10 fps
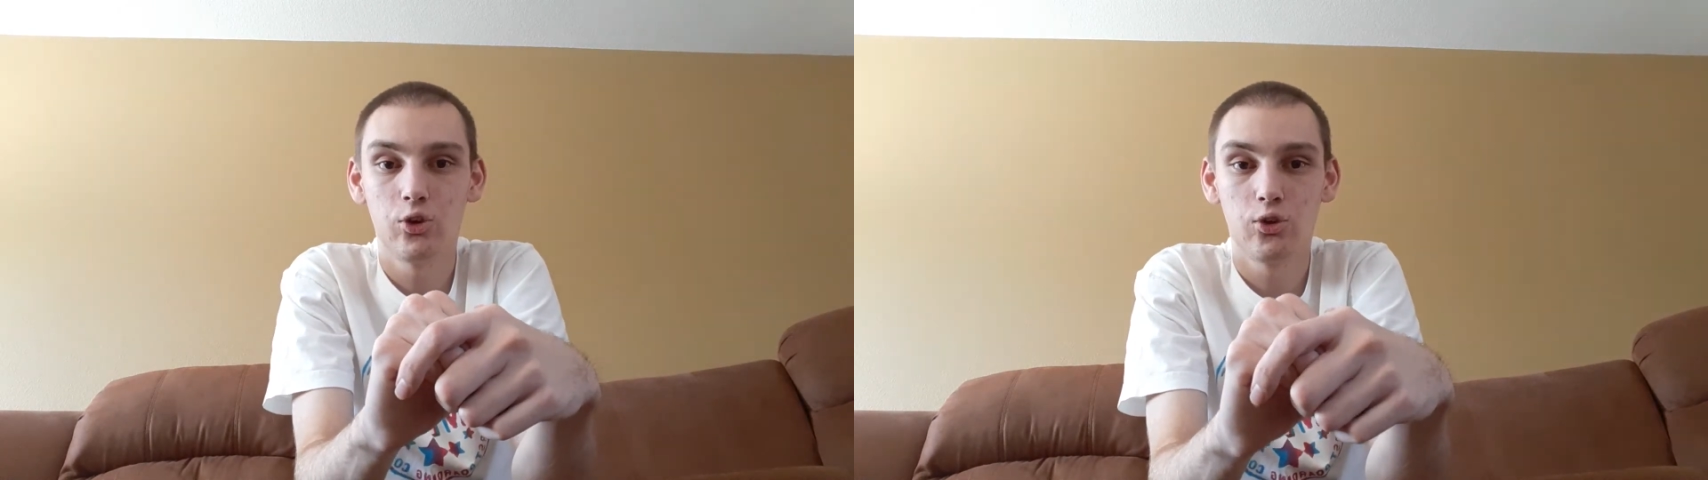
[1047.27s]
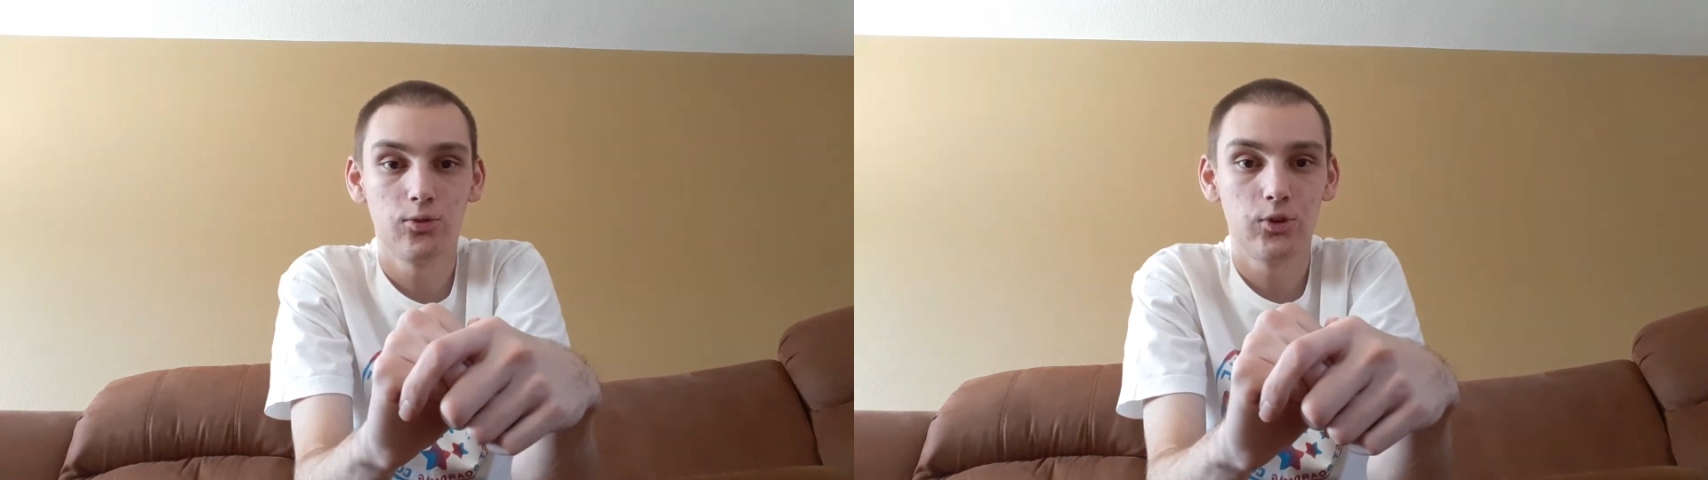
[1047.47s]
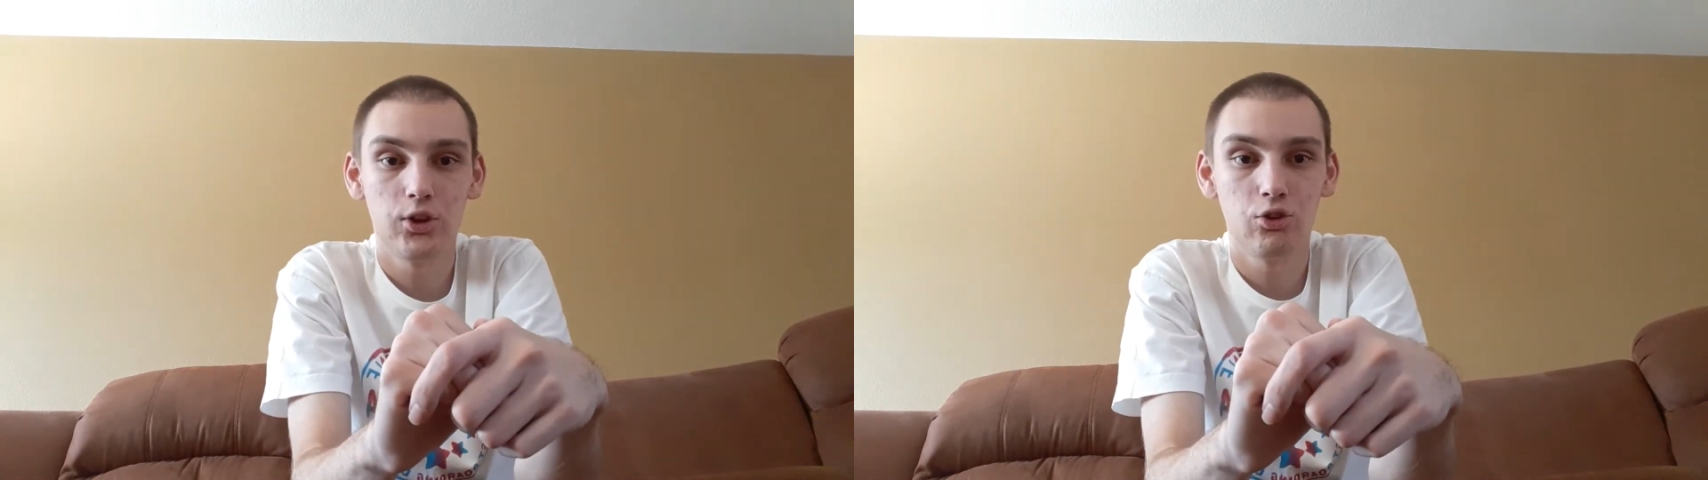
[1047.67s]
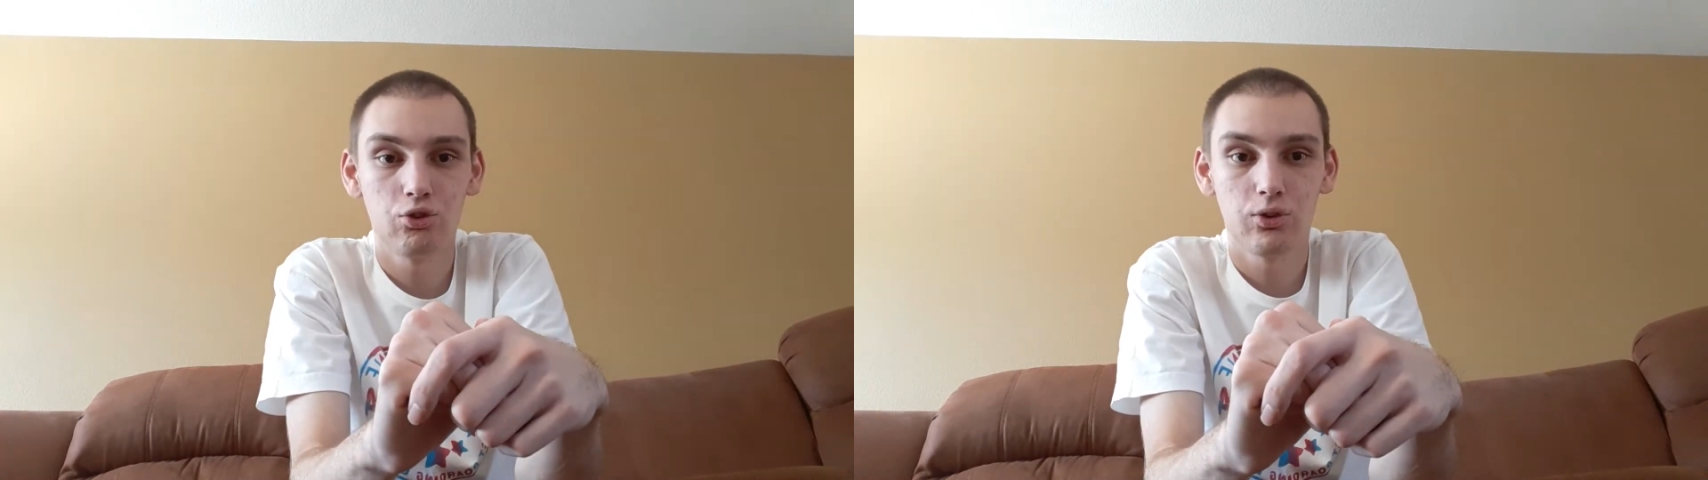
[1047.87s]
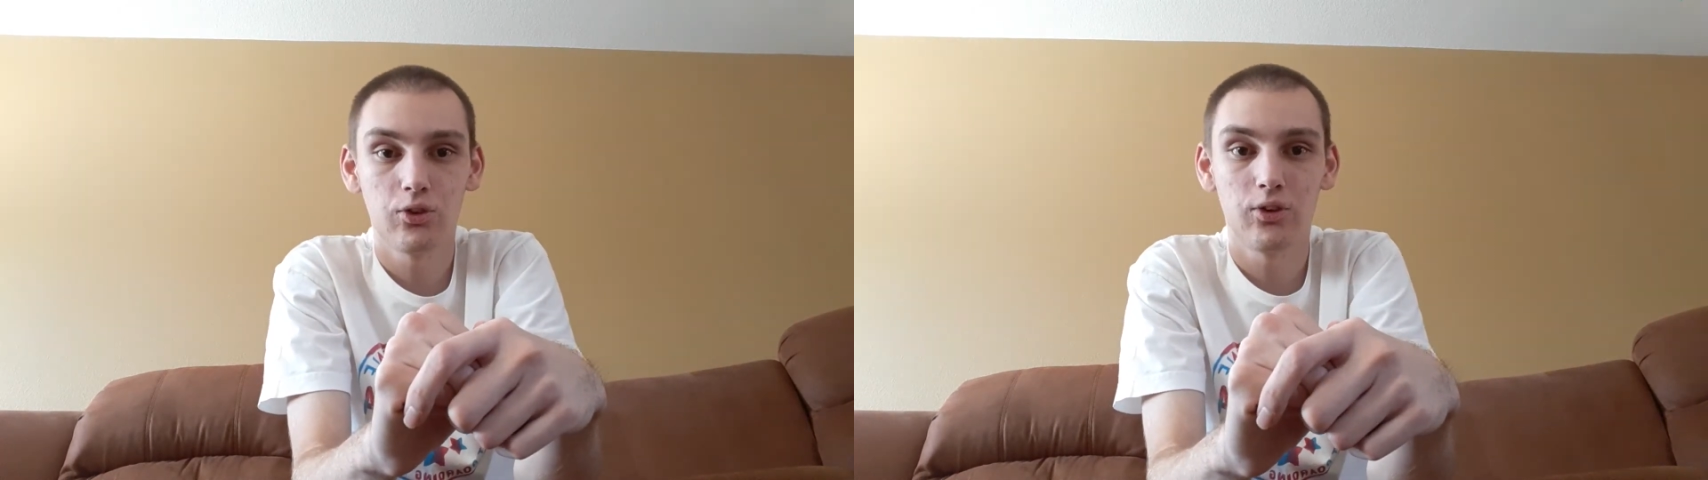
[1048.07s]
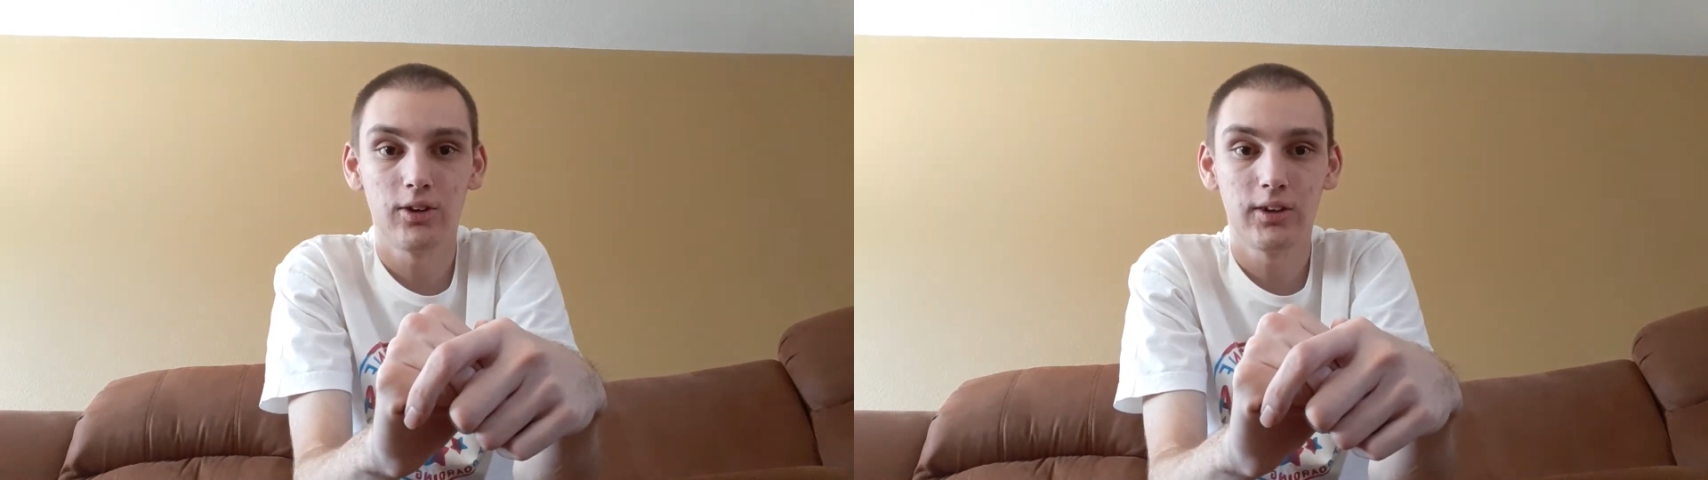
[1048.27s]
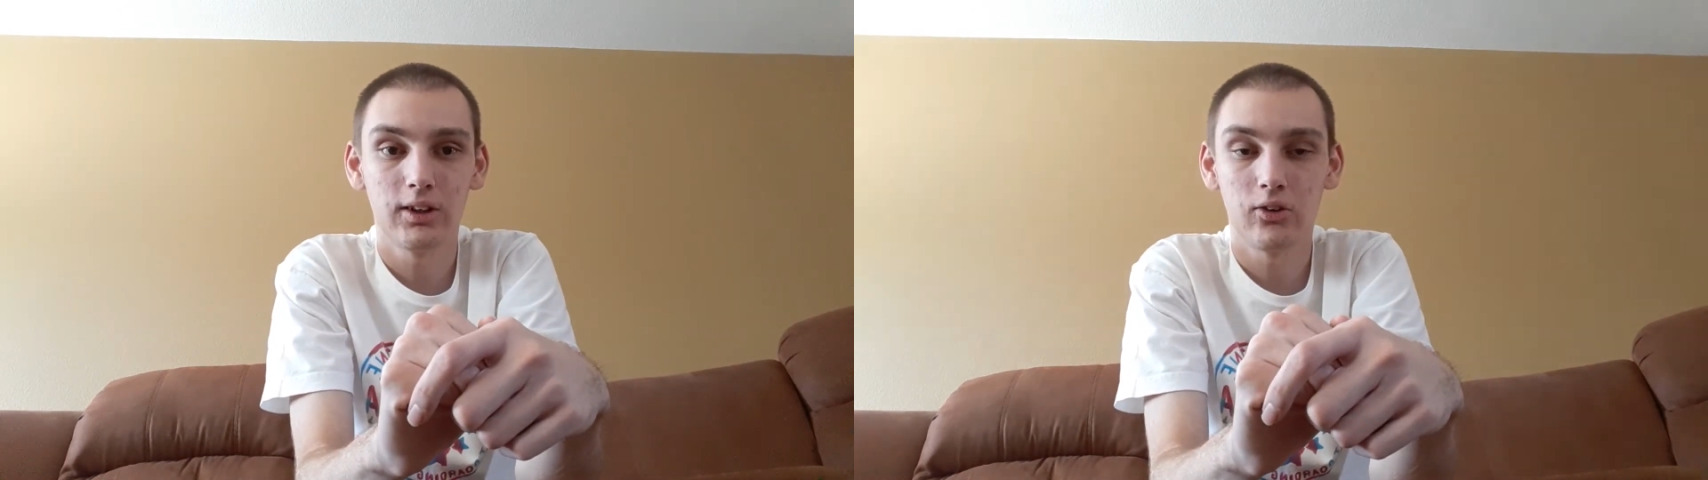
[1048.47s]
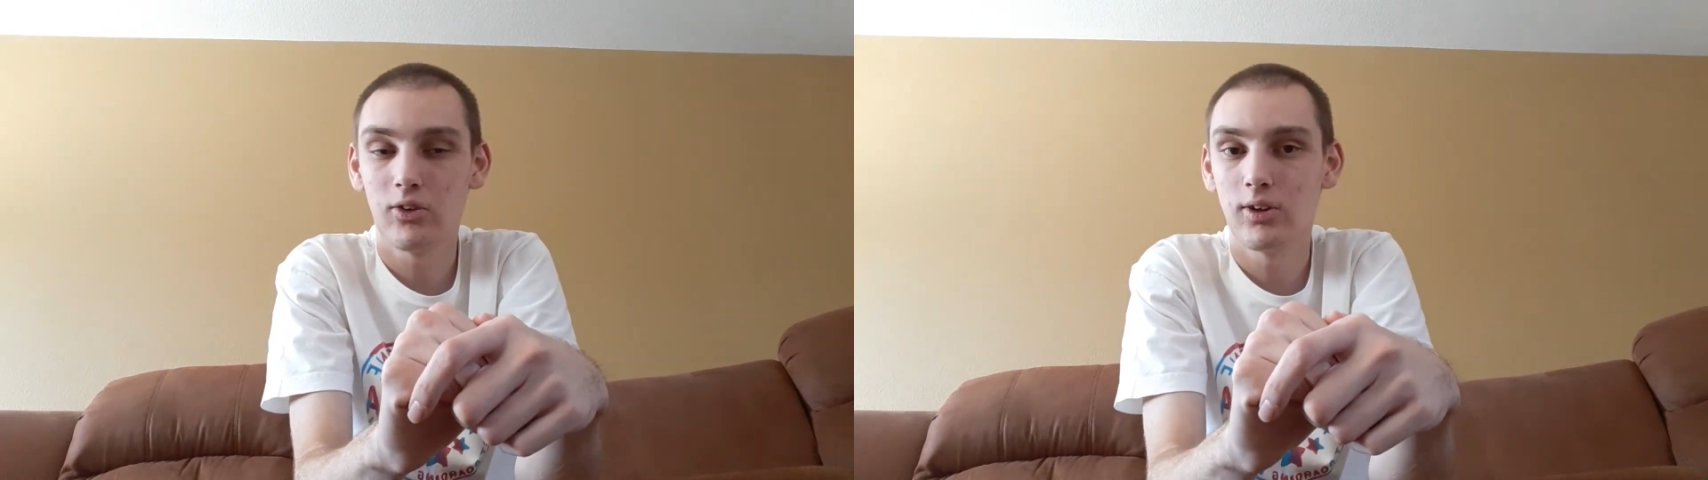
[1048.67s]
surf T-shirts, and all
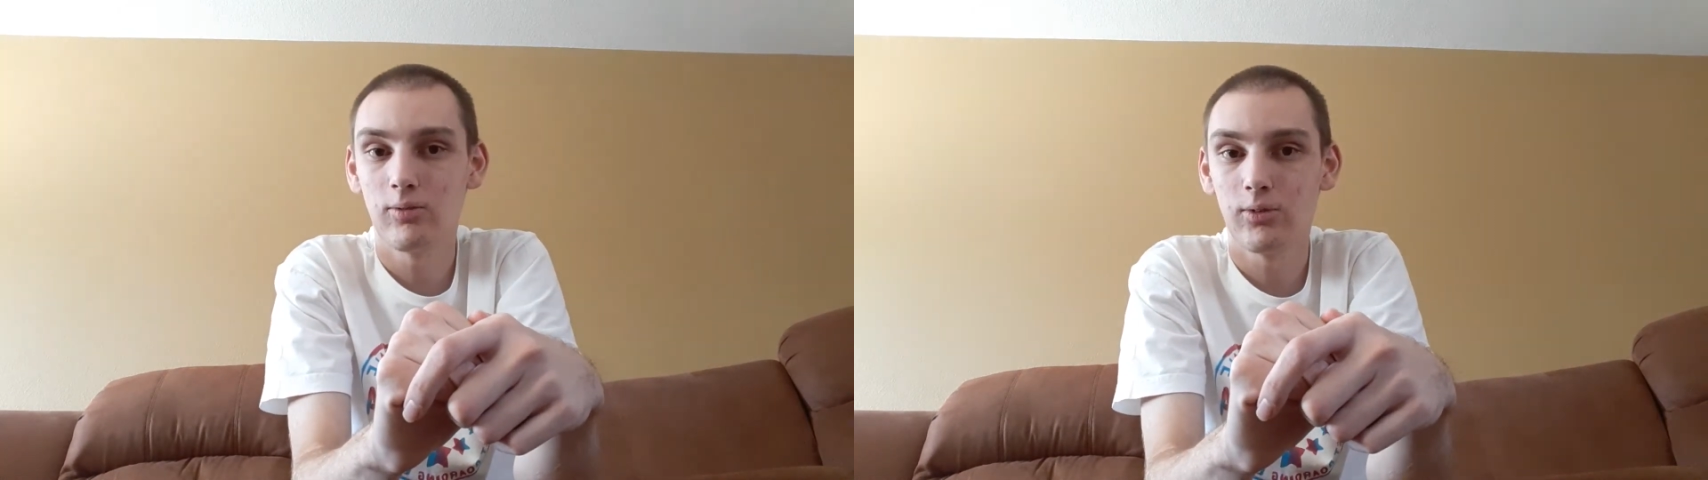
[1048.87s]
that stuff.